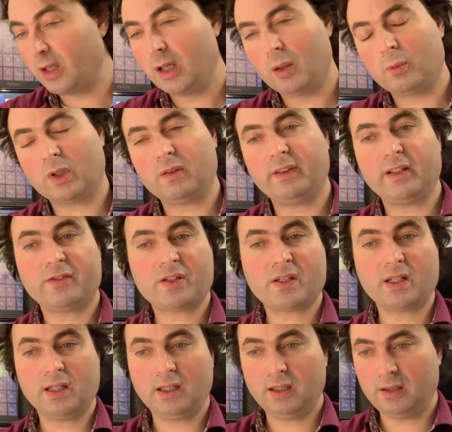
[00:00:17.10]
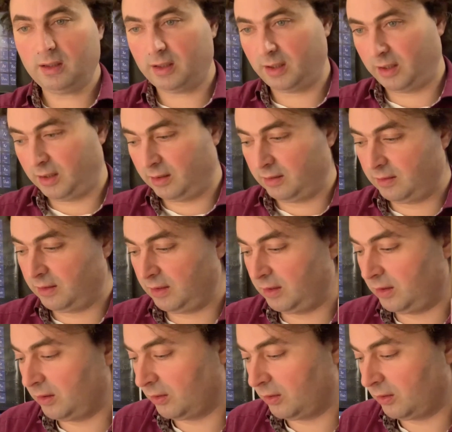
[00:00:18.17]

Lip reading: What we have seen in the